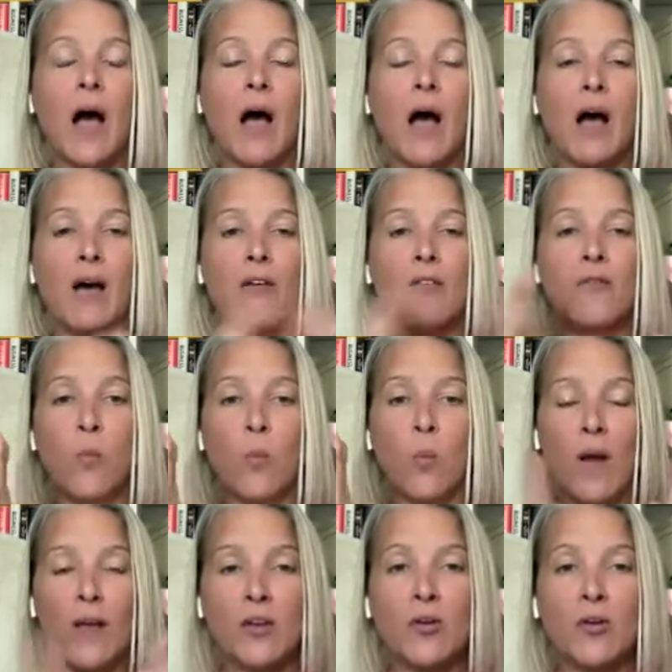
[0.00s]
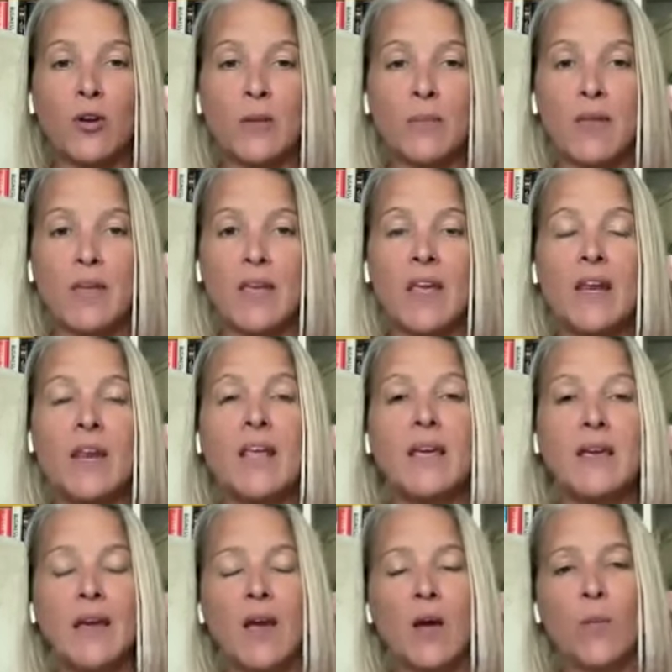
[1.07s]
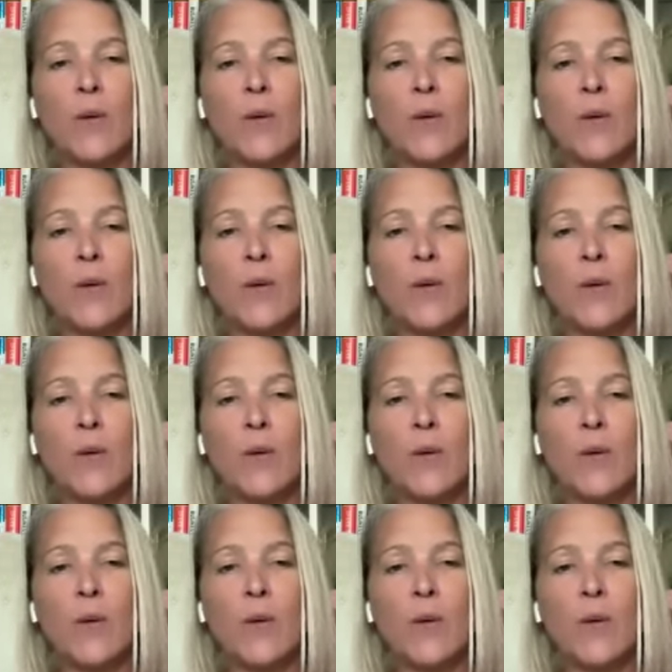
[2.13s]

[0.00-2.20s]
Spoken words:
of what you're going to be eating.